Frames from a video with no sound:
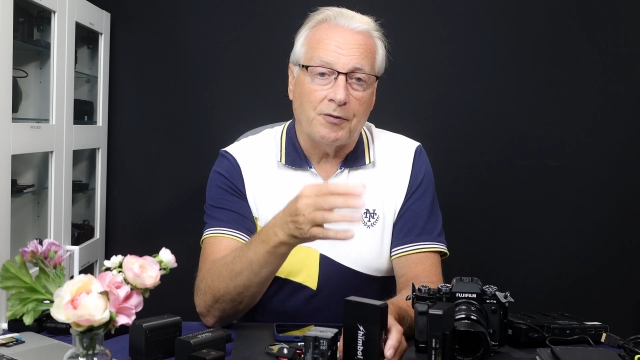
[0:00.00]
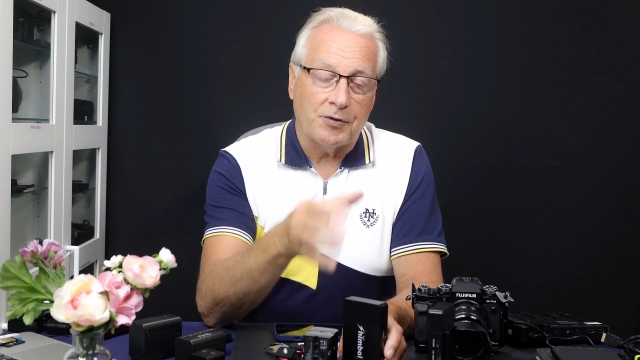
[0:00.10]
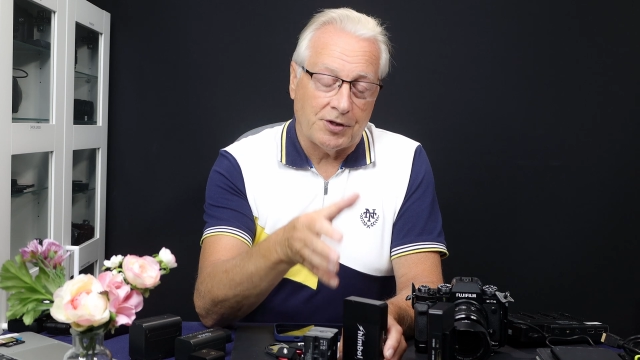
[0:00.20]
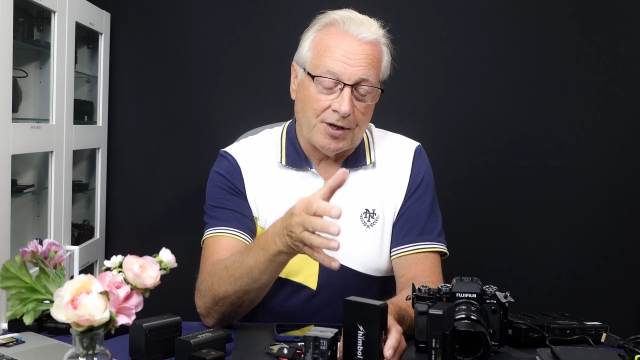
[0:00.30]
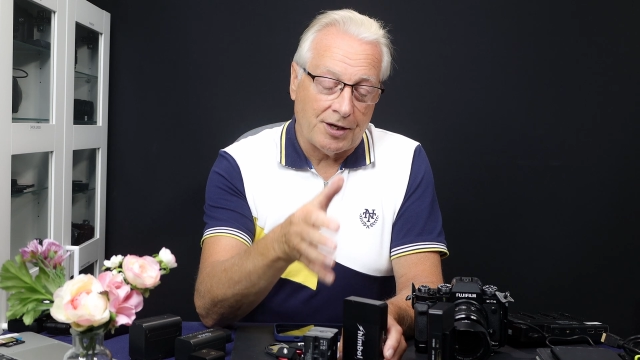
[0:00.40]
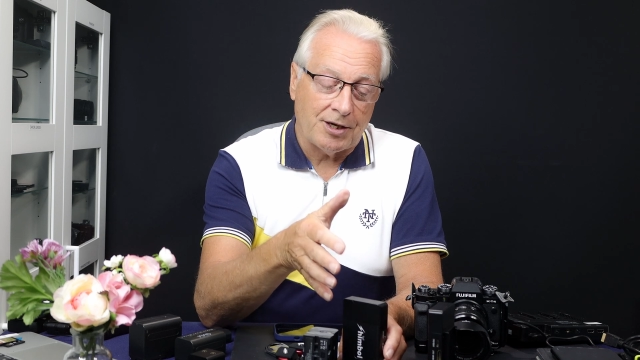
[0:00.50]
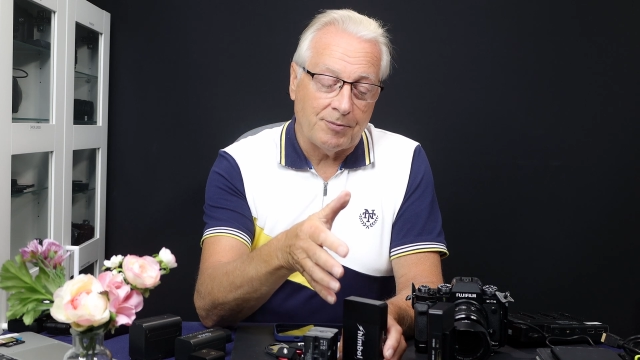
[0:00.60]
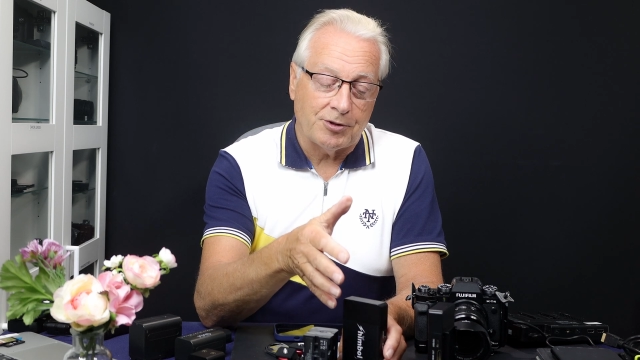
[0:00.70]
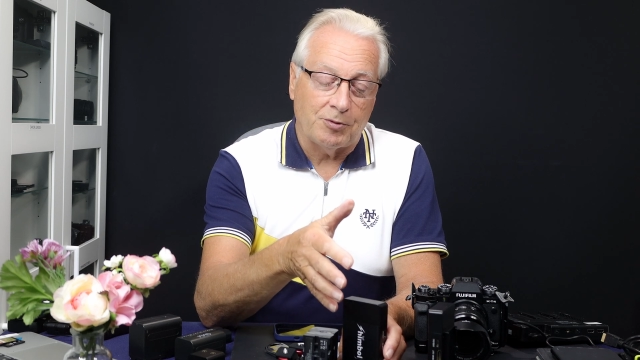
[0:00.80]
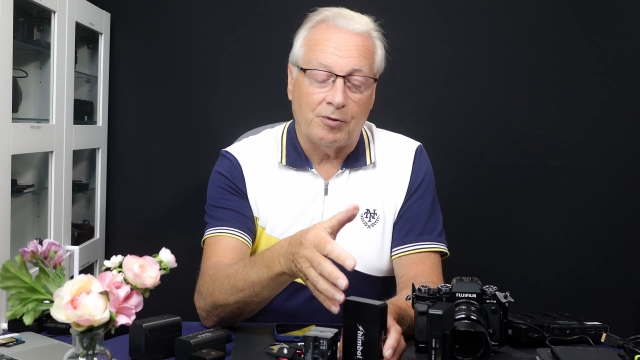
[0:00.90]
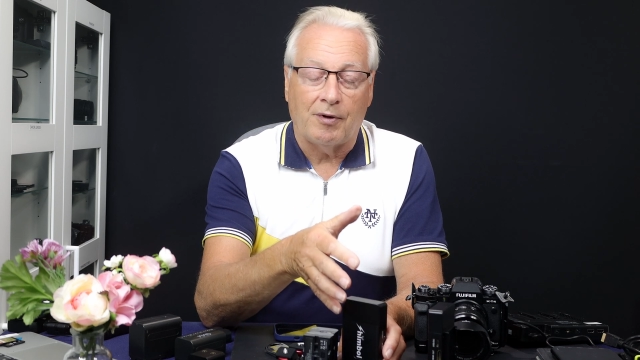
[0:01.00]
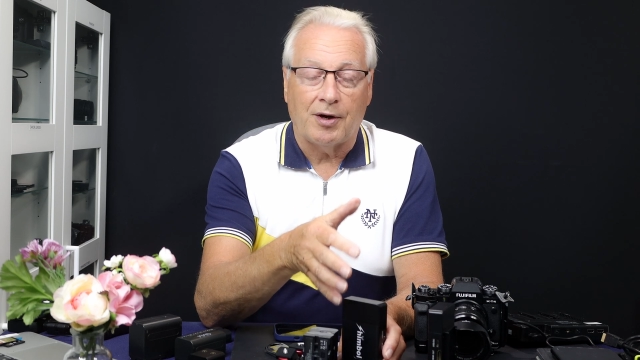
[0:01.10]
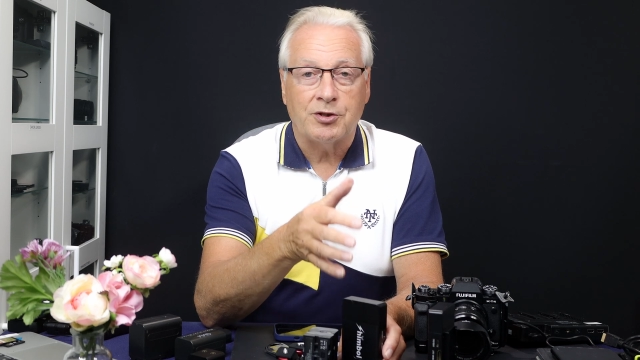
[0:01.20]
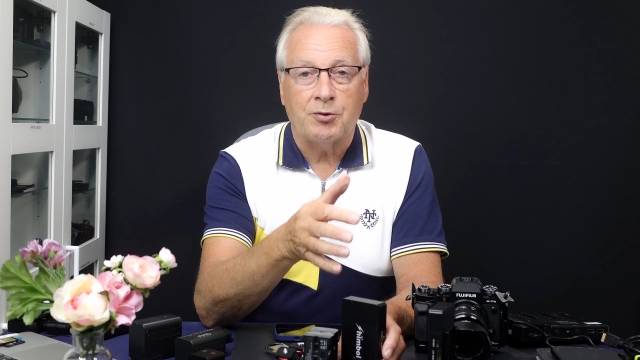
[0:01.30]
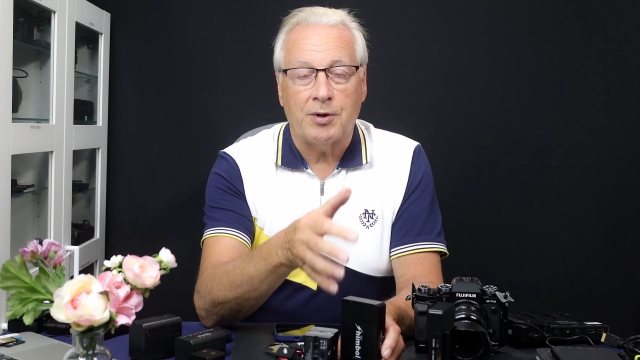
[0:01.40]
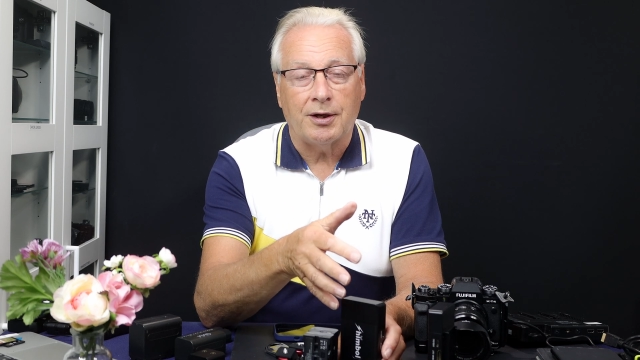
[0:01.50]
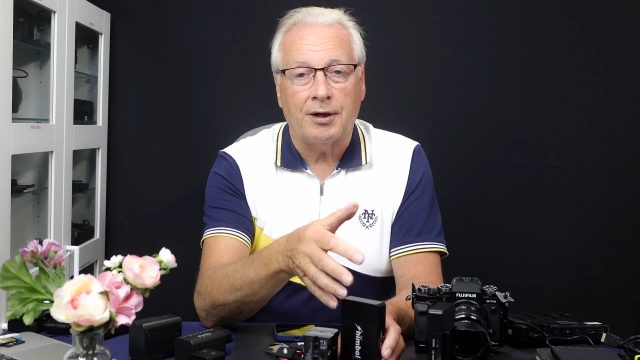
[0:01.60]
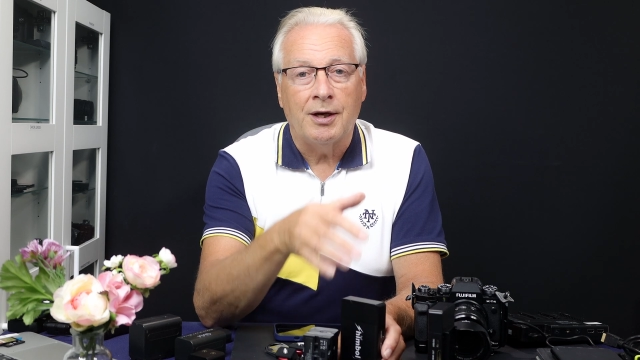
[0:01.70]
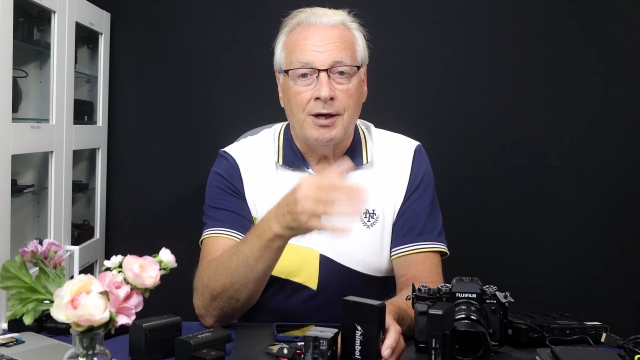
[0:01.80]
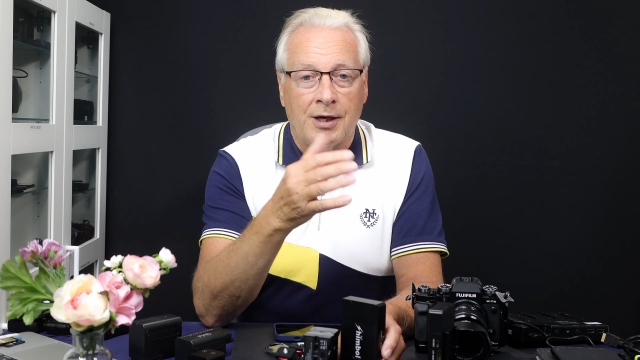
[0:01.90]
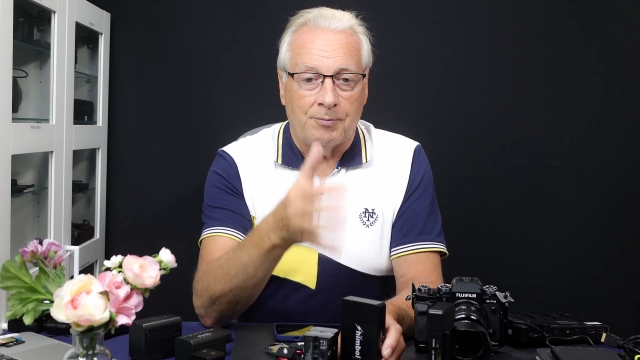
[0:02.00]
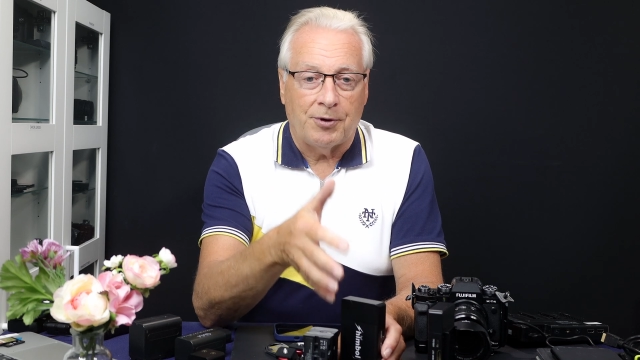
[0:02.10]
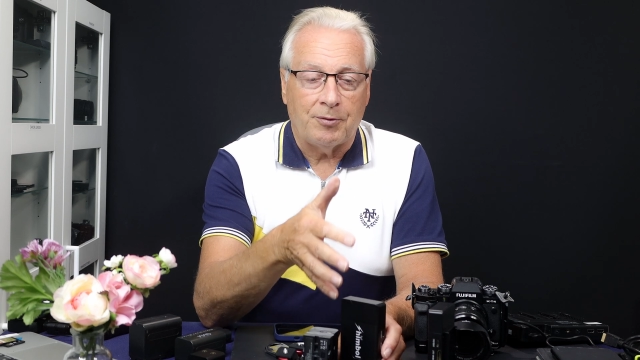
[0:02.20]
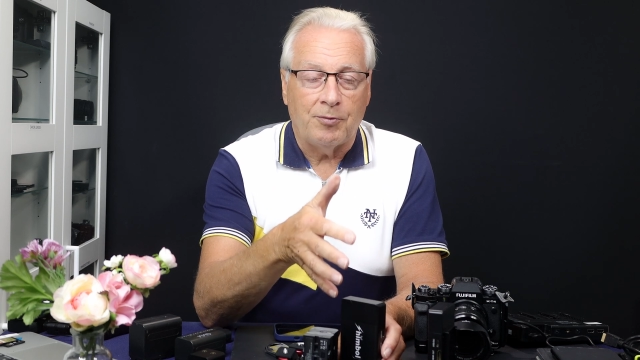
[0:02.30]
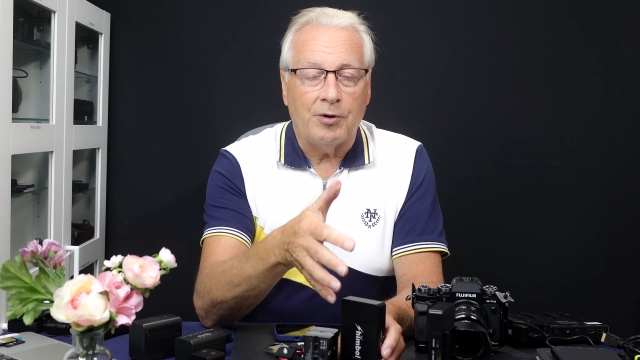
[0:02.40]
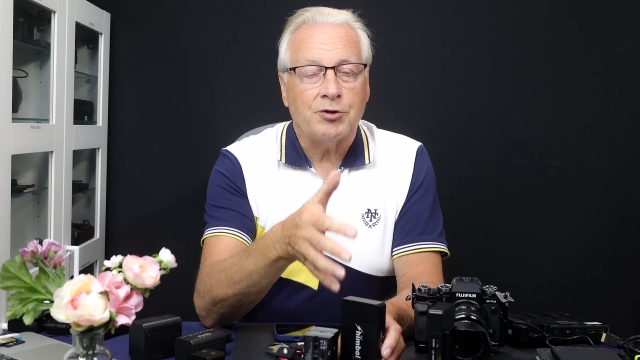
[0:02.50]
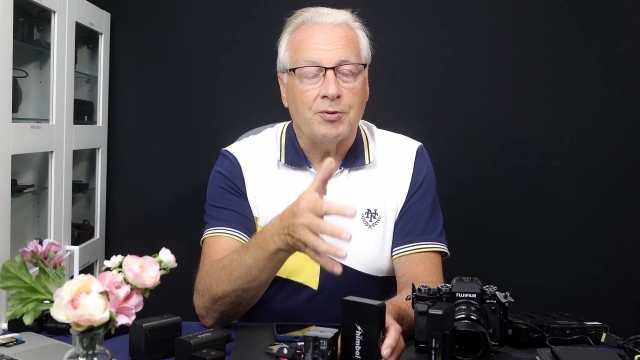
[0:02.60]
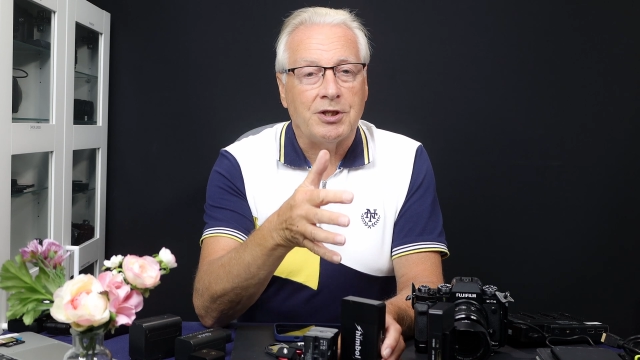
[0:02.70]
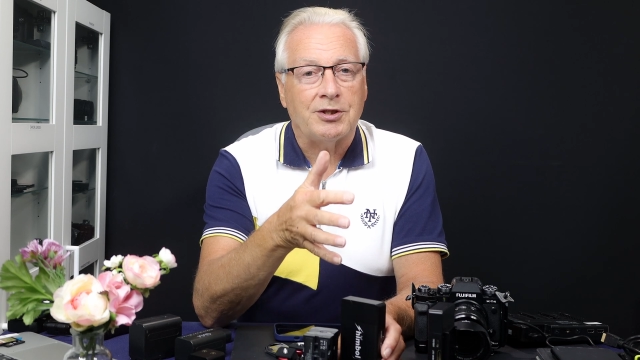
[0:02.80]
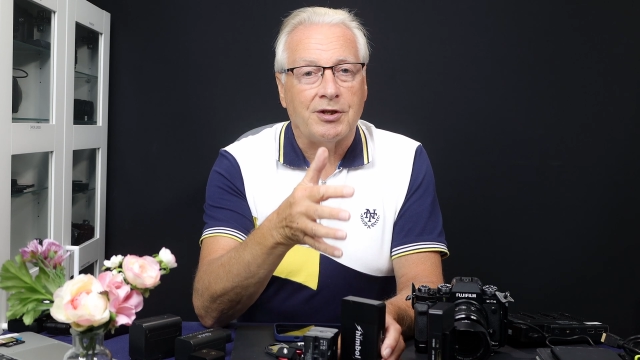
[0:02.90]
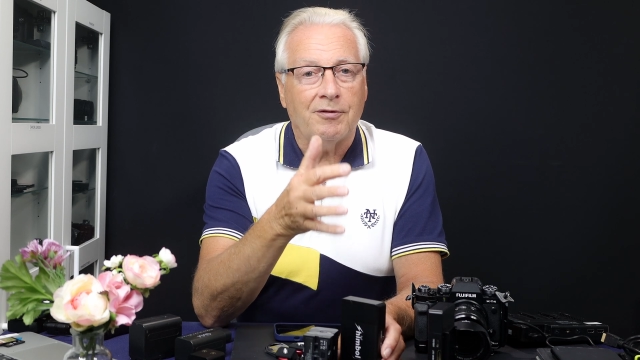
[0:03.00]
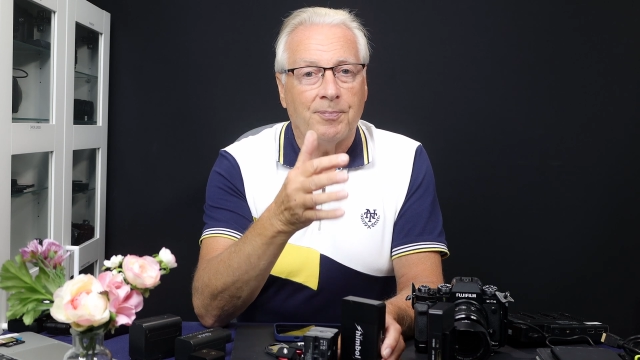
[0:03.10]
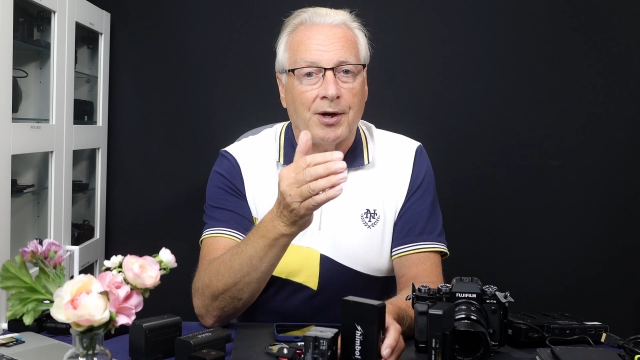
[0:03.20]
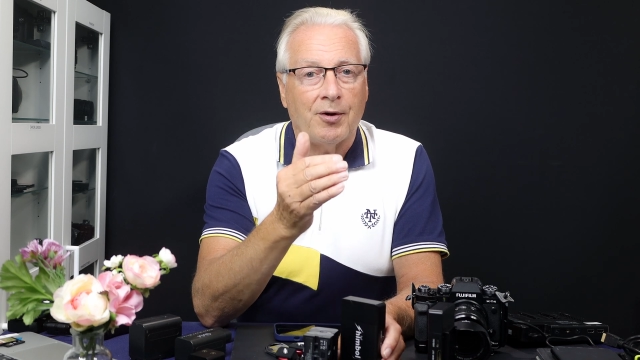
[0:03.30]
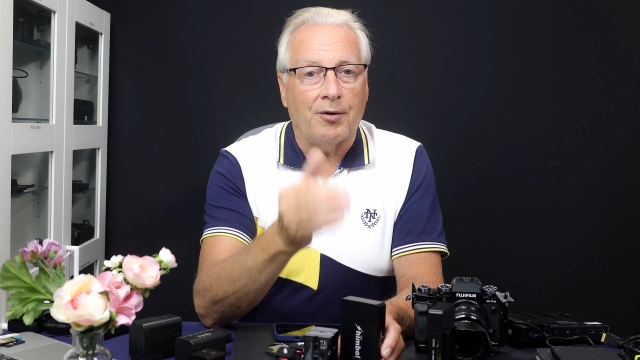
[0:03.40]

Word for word: obviously that temperature will rise quicker, but it will switch itself back